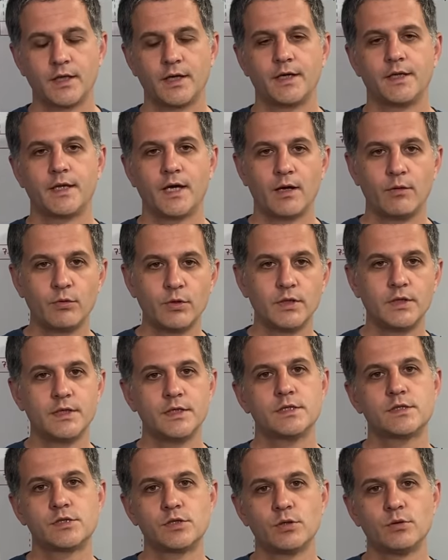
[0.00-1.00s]
and I will
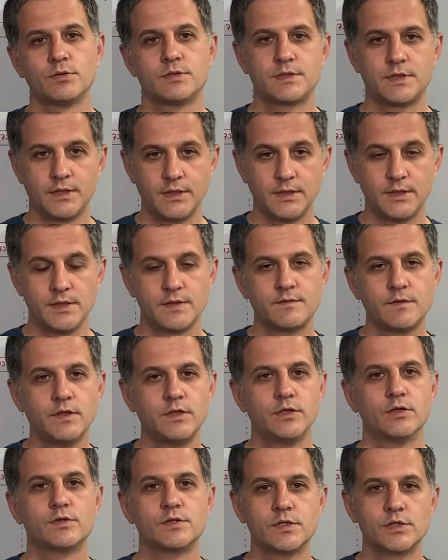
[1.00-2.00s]
list those in this
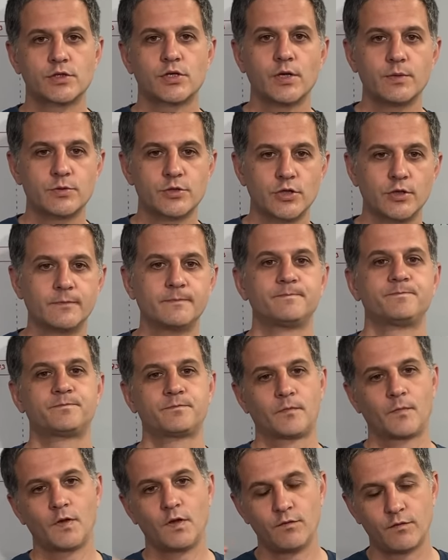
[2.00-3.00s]
video's description.
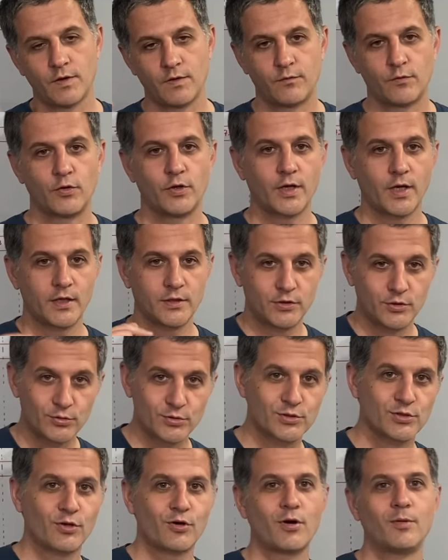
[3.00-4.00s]
If I forget, use
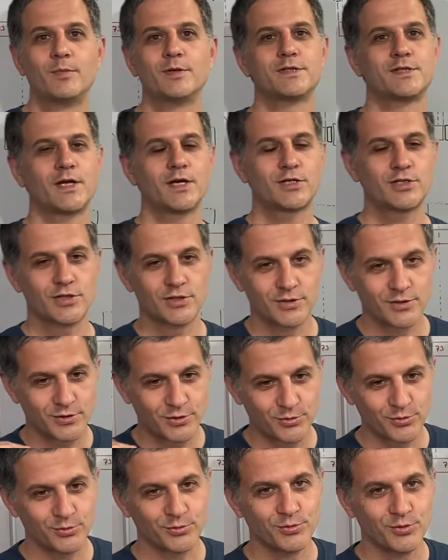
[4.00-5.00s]
the comment section
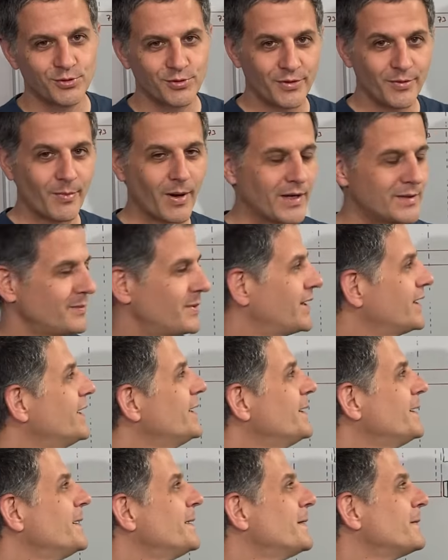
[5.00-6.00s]
to remind me.
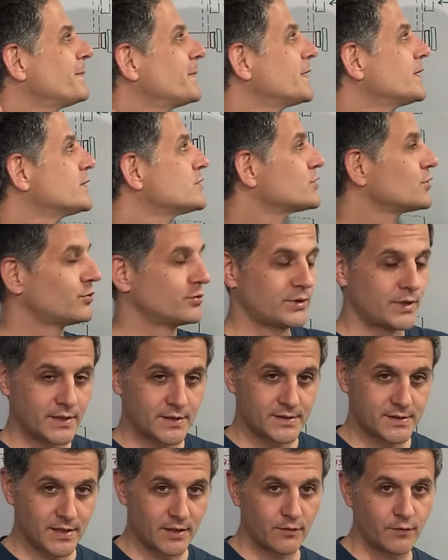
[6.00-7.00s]
So
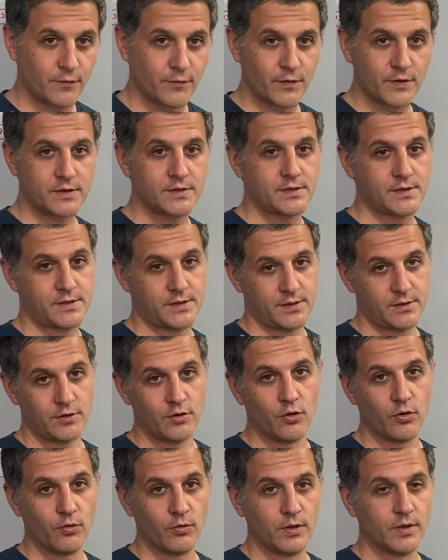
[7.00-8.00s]
that's our first
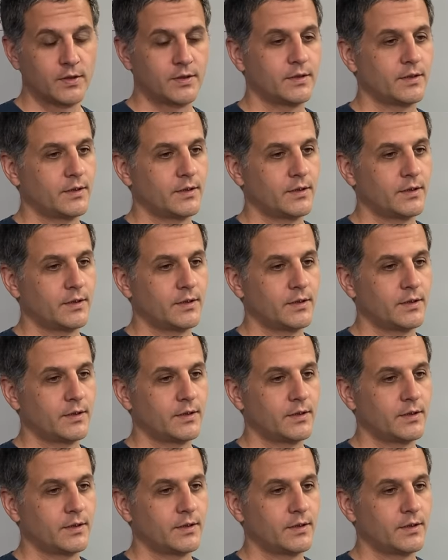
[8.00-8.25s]
goal.